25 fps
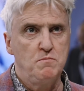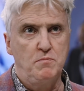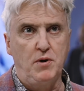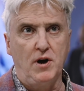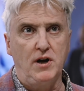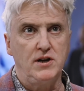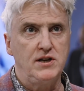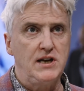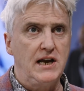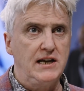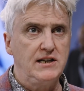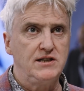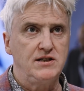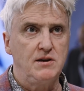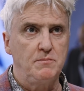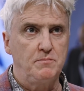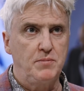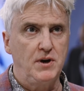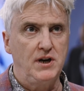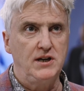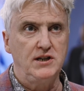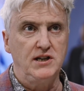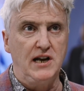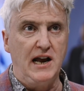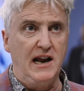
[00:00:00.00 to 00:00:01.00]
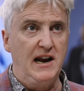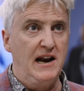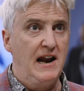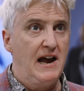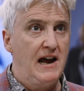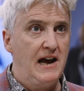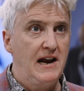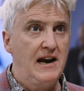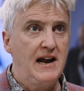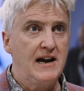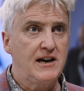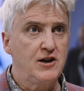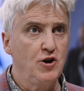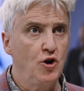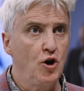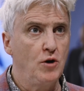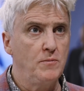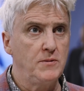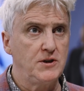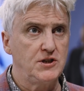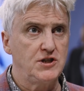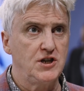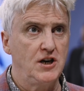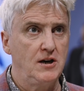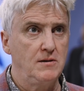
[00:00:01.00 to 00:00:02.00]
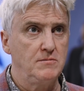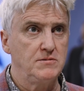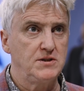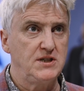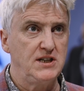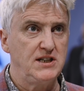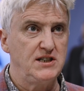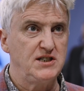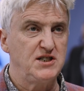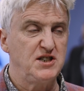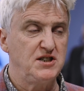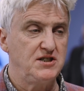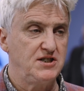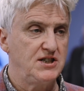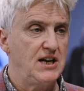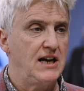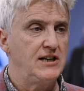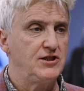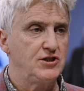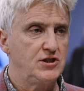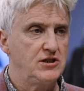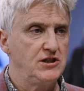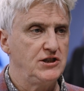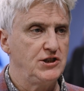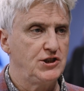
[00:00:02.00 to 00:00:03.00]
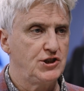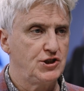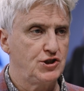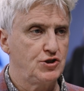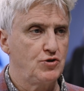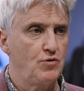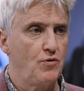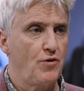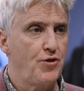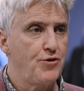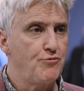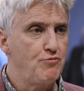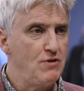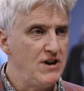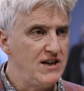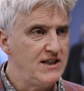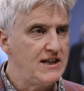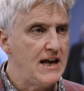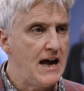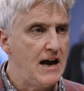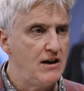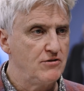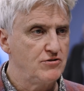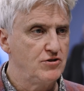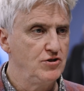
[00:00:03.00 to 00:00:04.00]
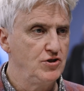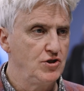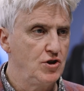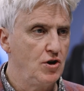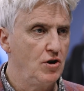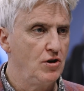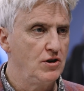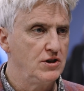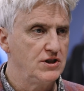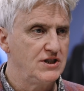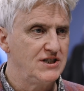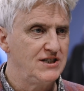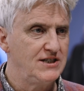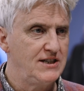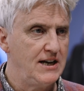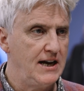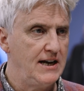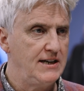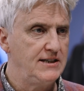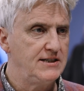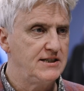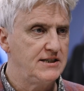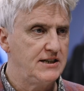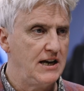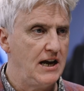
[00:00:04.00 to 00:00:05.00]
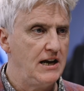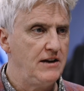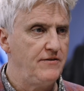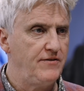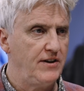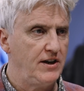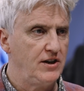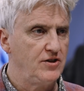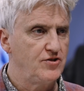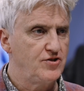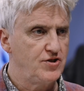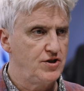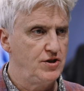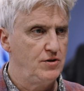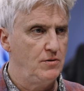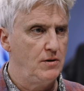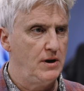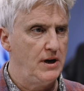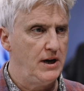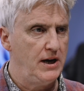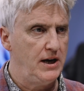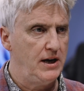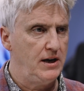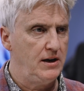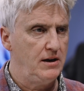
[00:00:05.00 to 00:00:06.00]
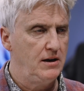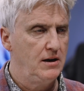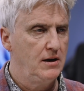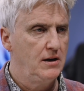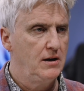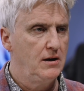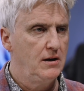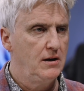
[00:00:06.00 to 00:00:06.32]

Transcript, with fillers: But in economic terms, it's essentially $3,000 a day saving to a